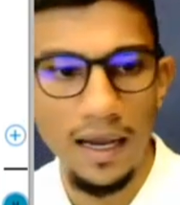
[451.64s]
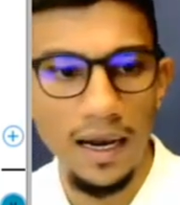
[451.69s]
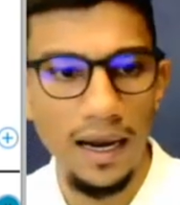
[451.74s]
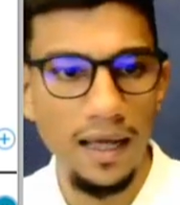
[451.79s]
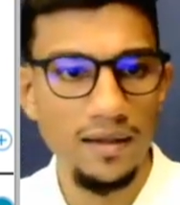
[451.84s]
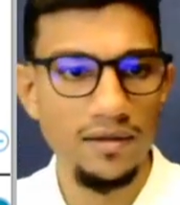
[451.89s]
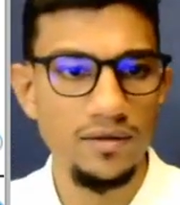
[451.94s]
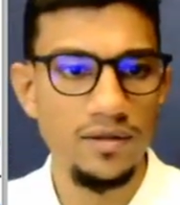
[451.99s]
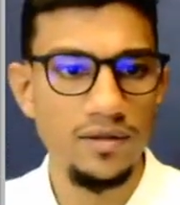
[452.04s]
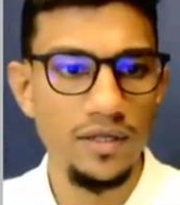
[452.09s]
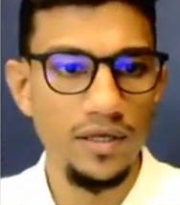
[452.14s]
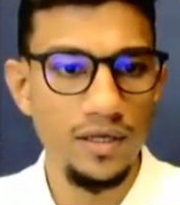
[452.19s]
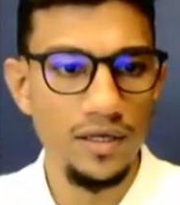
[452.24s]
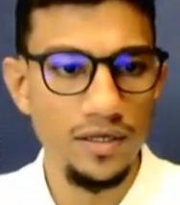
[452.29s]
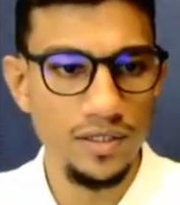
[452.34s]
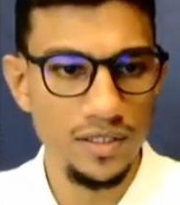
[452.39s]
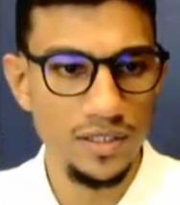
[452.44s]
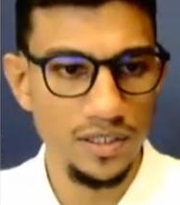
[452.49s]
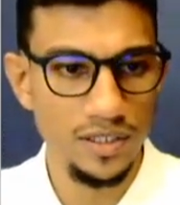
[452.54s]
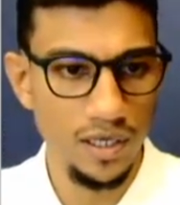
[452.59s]
let
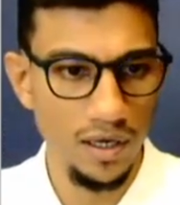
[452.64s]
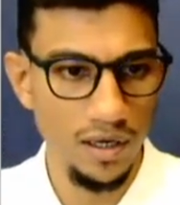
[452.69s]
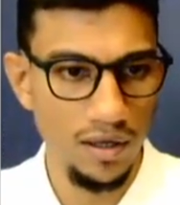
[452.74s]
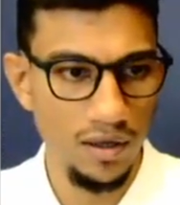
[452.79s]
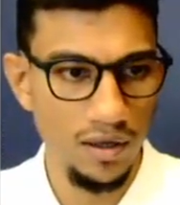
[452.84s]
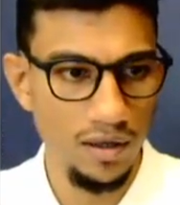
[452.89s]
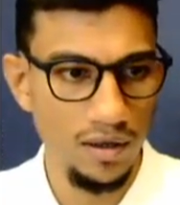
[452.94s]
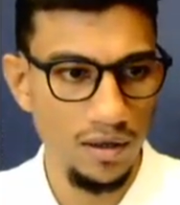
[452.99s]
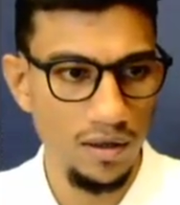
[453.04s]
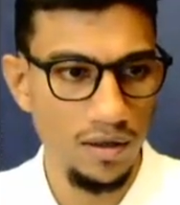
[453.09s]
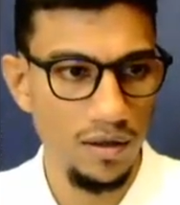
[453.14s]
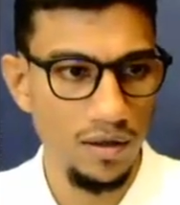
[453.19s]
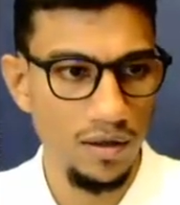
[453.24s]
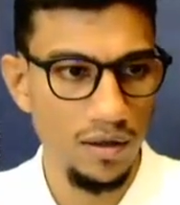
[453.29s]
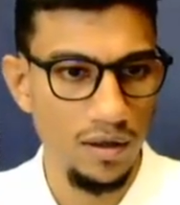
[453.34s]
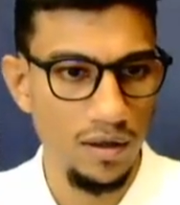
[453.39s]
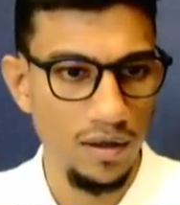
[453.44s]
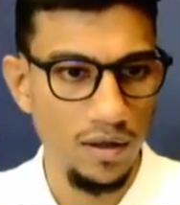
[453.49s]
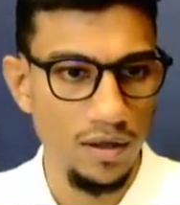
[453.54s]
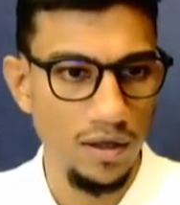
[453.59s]
these
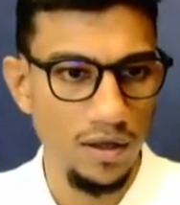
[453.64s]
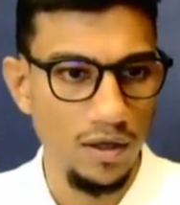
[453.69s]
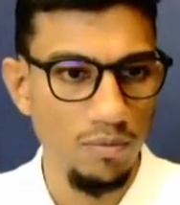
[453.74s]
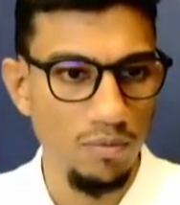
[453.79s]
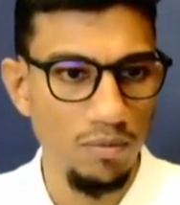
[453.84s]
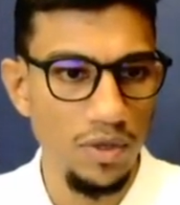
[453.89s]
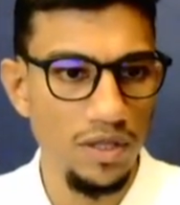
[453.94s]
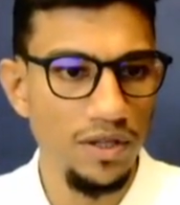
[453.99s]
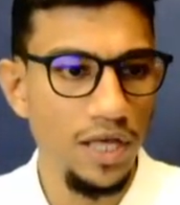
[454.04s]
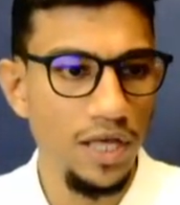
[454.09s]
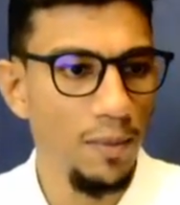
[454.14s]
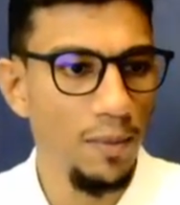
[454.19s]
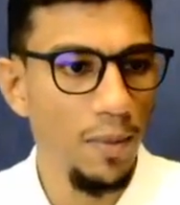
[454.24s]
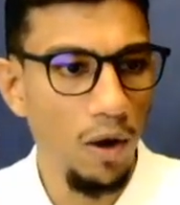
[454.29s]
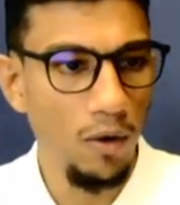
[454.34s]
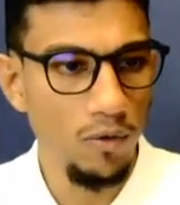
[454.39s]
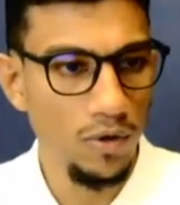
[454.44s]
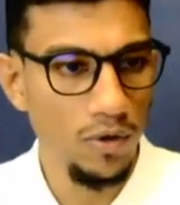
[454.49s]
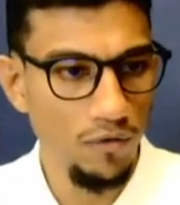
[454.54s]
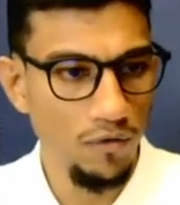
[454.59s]
be the
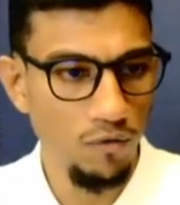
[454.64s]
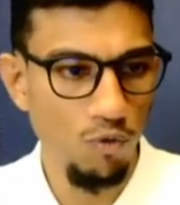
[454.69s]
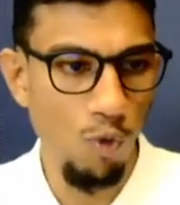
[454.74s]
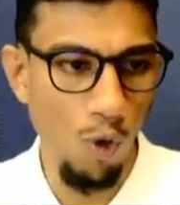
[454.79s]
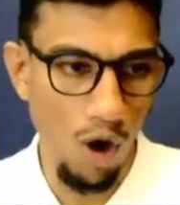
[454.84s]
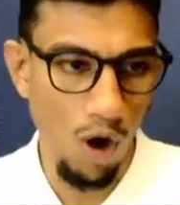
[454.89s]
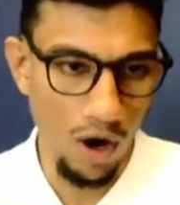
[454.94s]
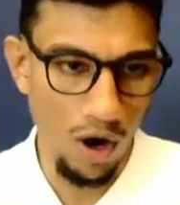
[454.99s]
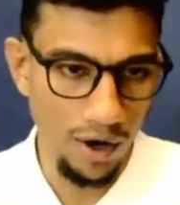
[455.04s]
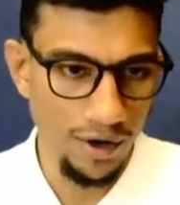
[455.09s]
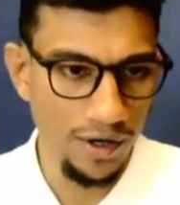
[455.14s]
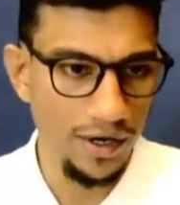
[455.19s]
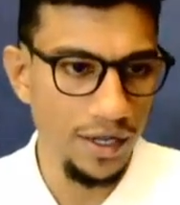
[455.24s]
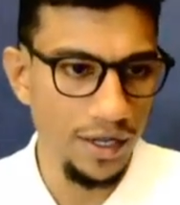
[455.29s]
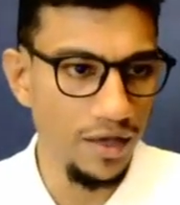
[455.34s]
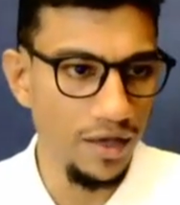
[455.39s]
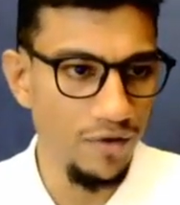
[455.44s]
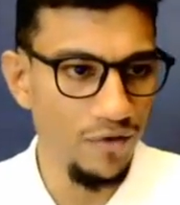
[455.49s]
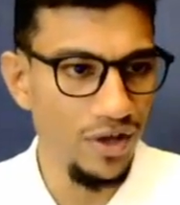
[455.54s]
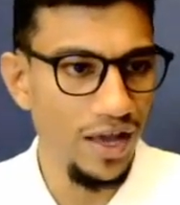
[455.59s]
amount of
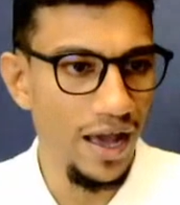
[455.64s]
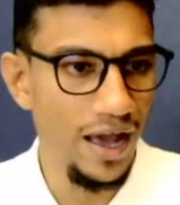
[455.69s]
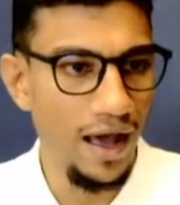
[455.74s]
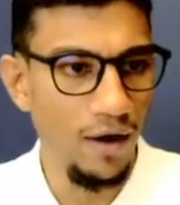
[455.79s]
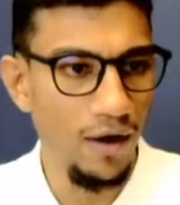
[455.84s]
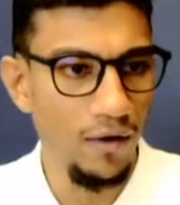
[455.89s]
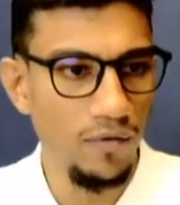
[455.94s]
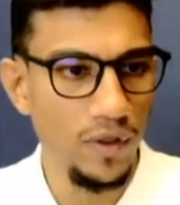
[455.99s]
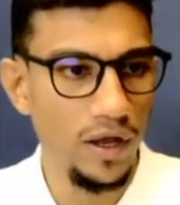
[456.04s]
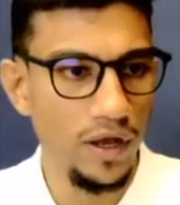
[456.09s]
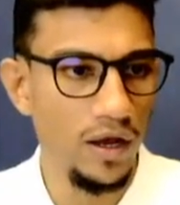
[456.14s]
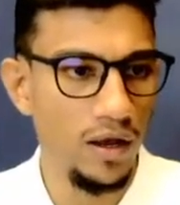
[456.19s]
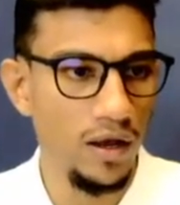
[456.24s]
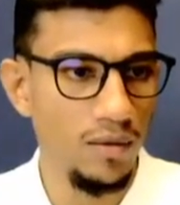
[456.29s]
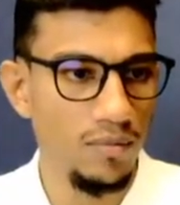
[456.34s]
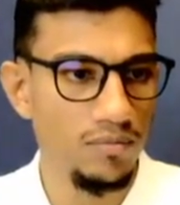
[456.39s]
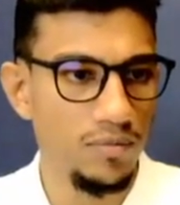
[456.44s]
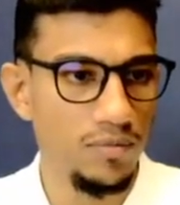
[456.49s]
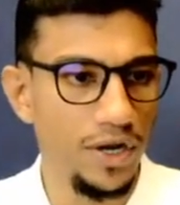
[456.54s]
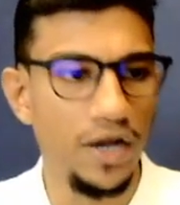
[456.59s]
quantity. We have
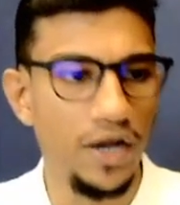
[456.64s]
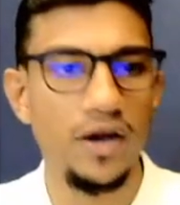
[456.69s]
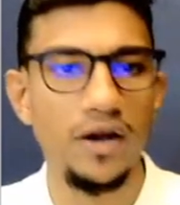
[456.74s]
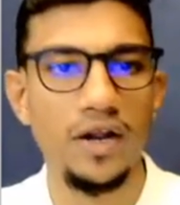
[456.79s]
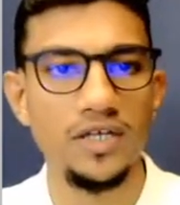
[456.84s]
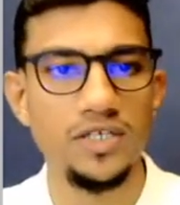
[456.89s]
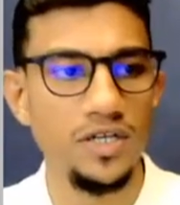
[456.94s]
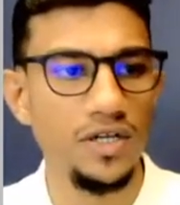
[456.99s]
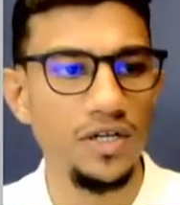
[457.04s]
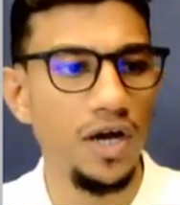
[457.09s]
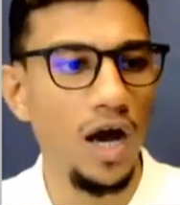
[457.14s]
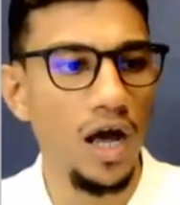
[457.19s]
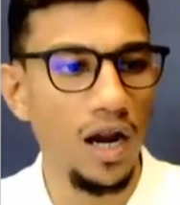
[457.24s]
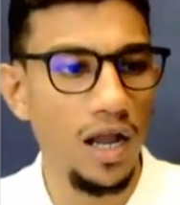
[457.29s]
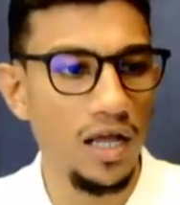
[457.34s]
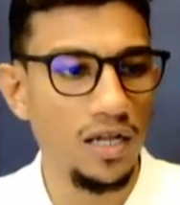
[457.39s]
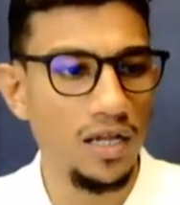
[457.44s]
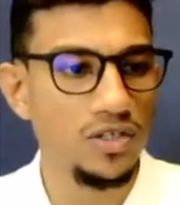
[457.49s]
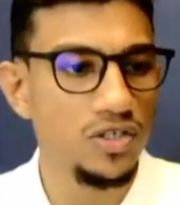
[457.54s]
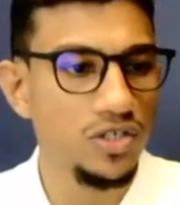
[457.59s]
the decoration
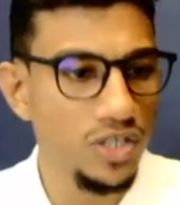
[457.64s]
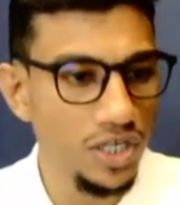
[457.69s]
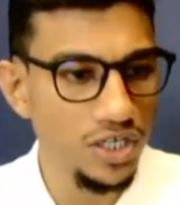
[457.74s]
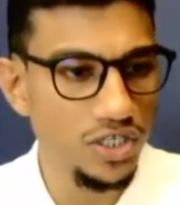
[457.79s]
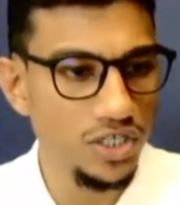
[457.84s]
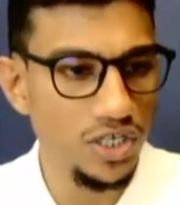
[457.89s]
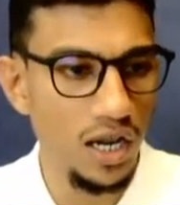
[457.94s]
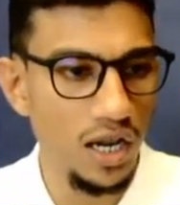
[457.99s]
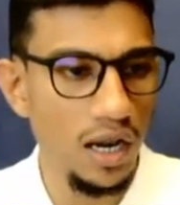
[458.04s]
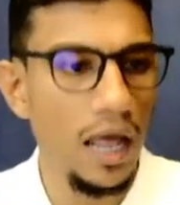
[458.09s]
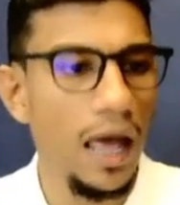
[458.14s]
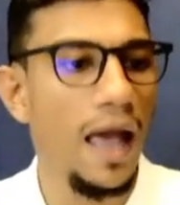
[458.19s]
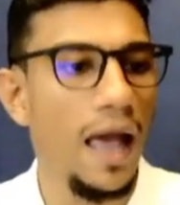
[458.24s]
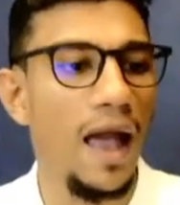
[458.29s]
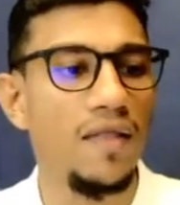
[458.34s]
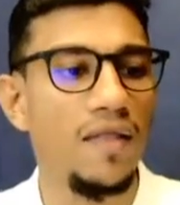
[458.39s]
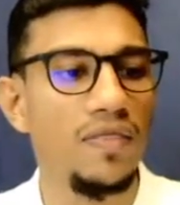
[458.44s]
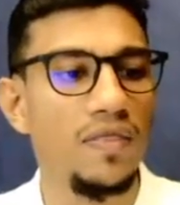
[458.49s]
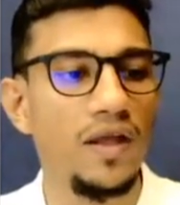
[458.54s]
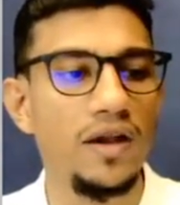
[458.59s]
garlands, diesel,
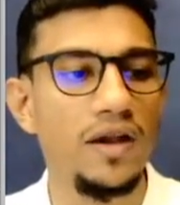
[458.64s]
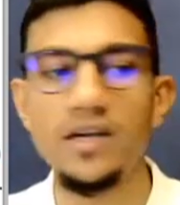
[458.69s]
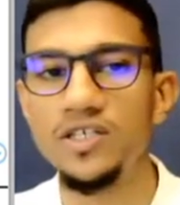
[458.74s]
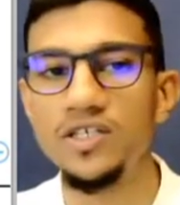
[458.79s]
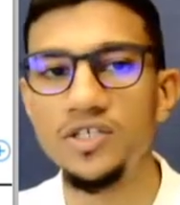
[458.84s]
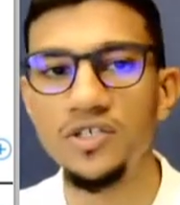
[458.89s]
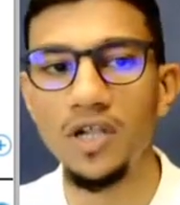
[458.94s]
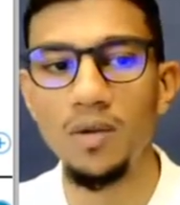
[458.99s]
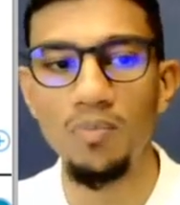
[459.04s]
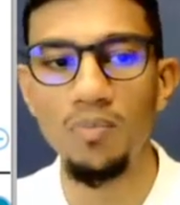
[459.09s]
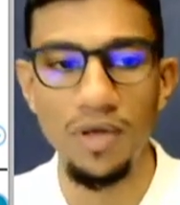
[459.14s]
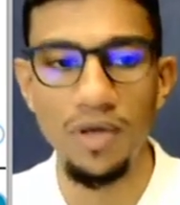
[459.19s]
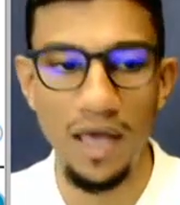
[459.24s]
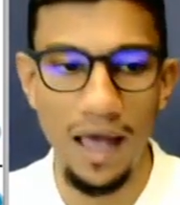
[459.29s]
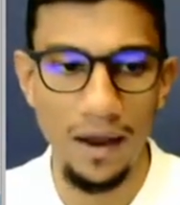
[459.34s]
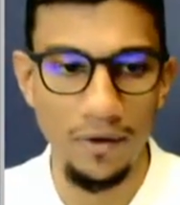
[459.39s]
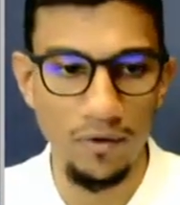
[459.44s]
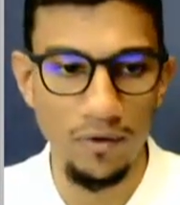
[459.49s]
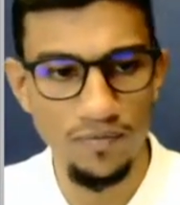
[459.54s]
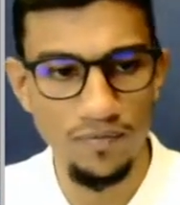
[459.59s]
and then digital
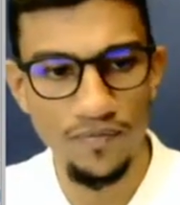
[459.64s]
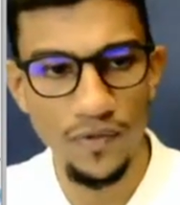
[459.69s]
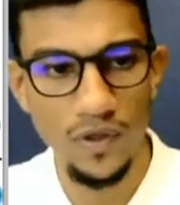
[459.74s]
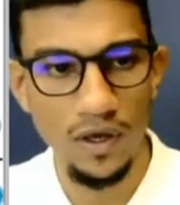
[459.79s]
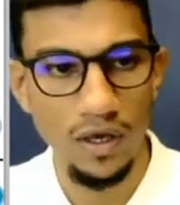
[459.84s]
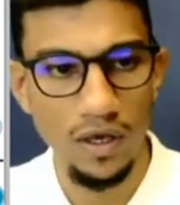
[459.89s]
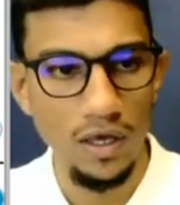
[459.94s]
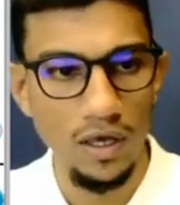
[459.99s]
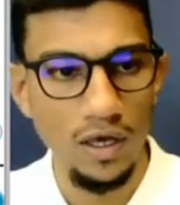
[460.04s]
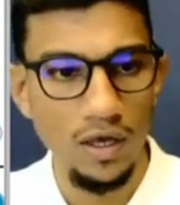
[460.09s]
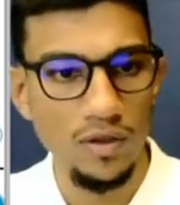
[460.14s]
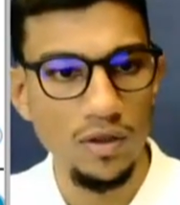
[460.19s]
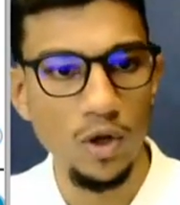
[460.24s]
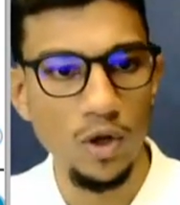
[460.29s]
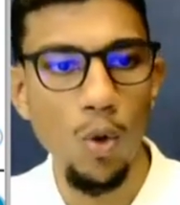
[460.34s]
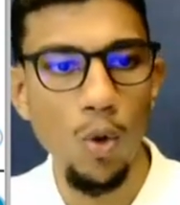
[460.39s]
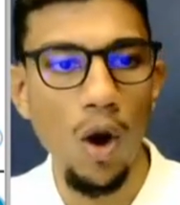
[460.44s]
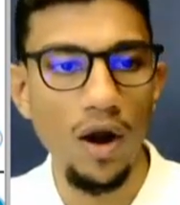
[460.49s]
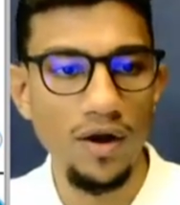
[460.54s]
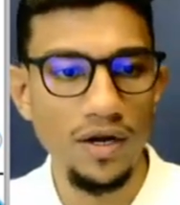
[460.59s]
piano.
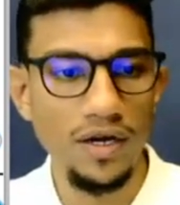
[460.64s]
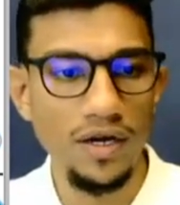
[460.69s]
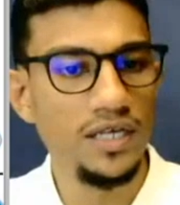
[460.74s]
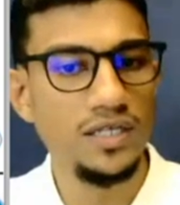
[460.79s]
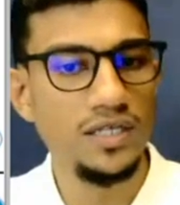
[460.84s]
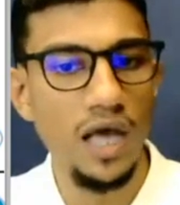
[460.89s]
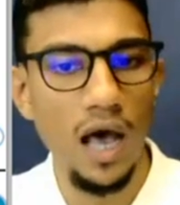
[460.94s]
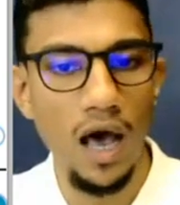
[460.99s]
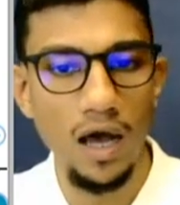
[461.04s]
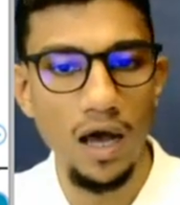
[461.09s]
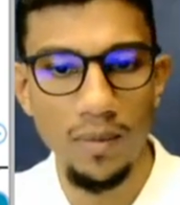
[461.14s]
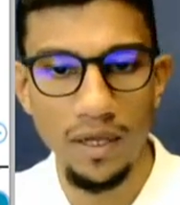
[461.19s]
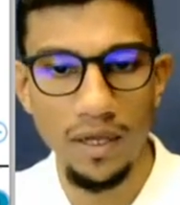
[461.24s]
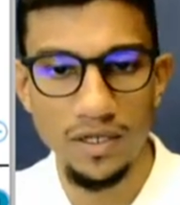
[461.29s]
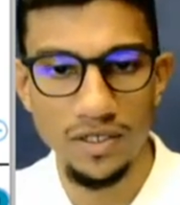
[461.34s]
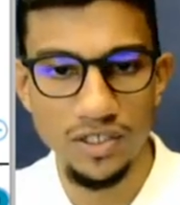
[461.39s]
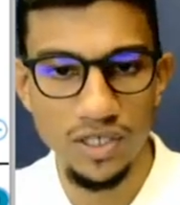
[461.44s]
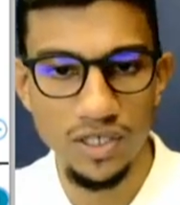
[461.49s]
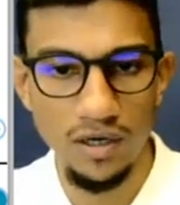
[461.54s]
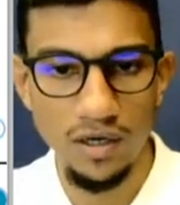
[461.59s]
The quantities are
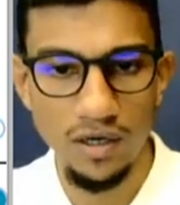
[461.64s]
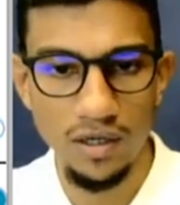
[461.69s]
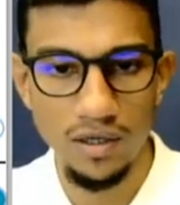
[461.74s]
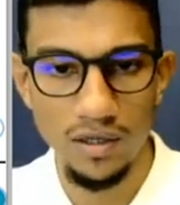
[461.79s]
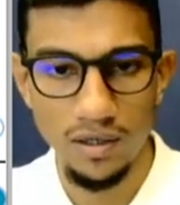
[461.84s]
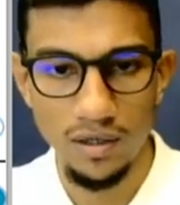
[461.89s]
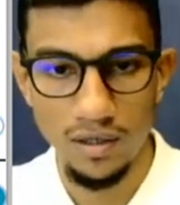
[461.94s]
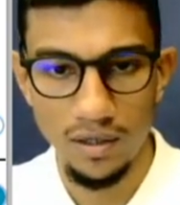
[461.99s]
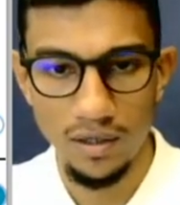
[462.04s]
mentioned.